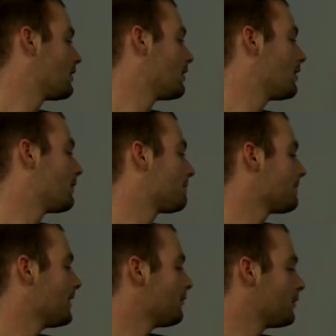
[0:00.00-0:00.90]

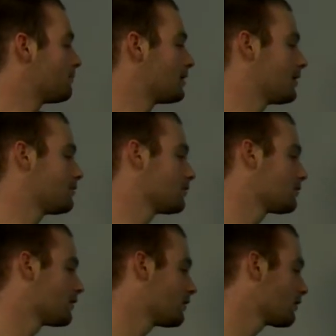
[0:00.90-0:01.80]
And one popular
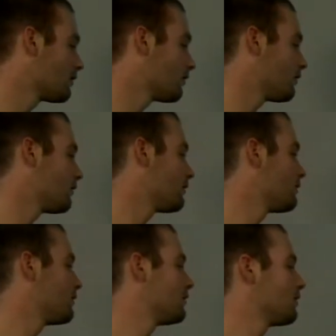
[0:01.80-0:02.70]
protocol
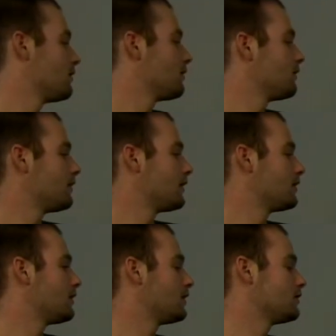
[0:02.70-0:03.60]

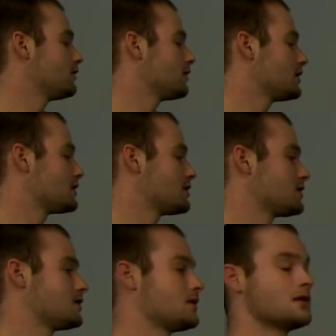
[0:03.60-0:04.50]
that utilizes this
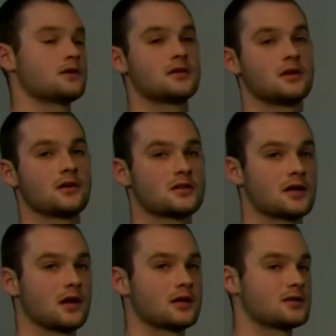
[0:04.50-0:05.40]
is the secure
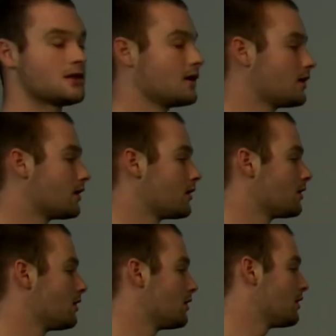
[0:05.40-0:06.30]
sockets layer.
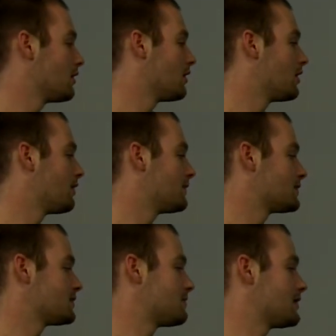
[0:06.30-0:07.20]

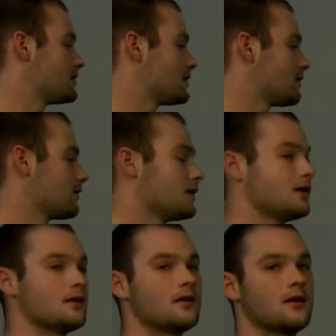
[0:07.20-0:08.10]
This is
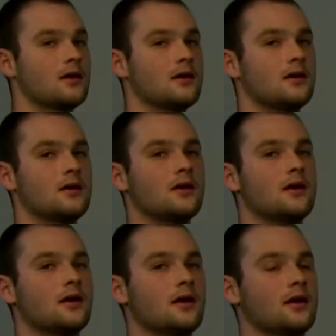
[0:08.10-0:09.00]
basically
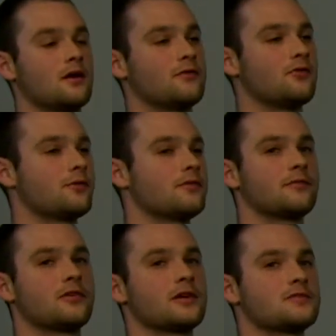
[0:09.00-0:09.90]
a form of
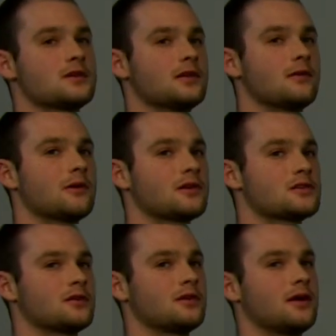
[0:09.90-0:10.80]
encryption that works
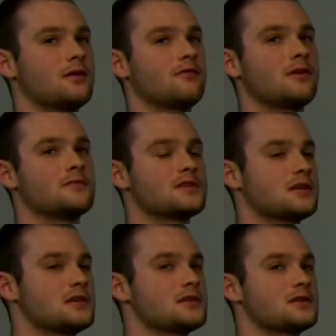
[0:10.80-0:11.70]
on a lot of
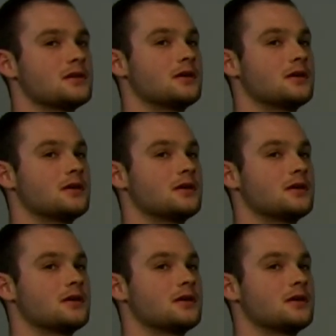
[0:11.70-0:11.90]
websites,